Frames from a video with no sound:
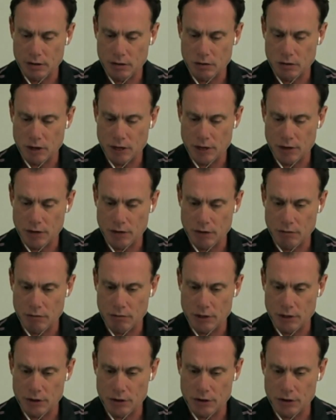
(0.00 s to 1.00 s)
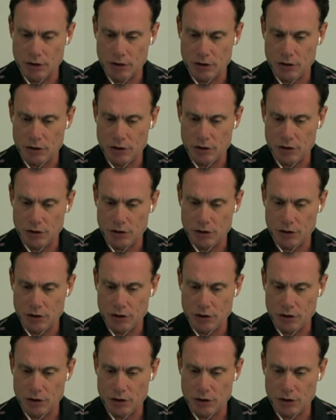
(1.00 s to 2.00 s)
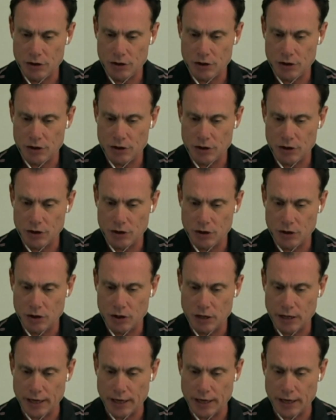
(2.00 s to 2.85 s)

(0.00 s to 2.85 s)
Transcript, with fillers: Write your message here.